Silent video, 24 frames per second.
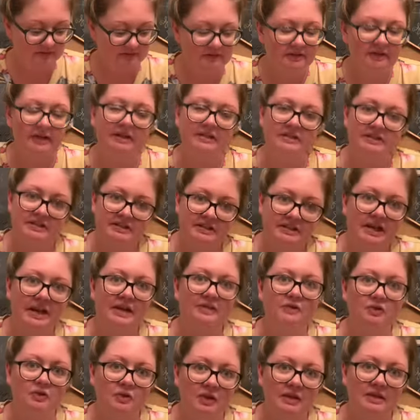I just gave
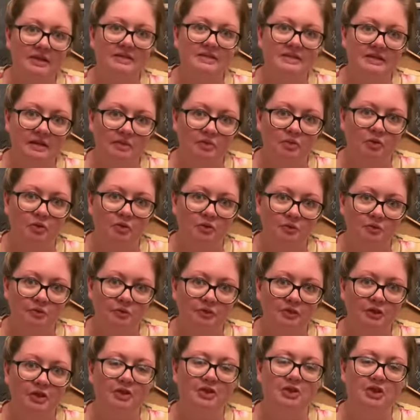you that example.
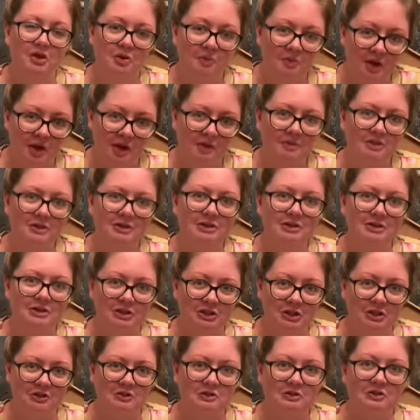The thermometer
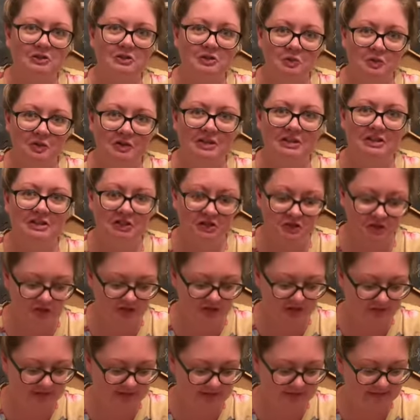shows 20
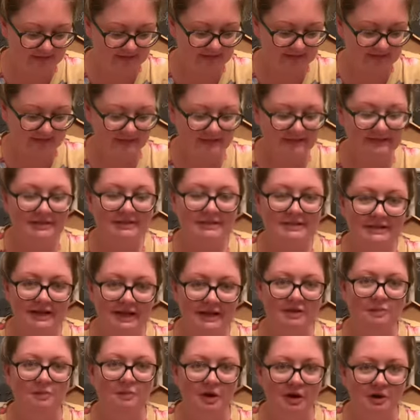degrees,
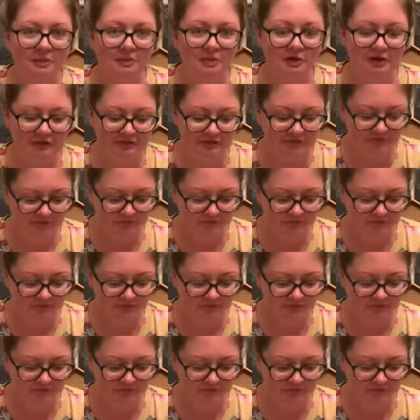said Barbara.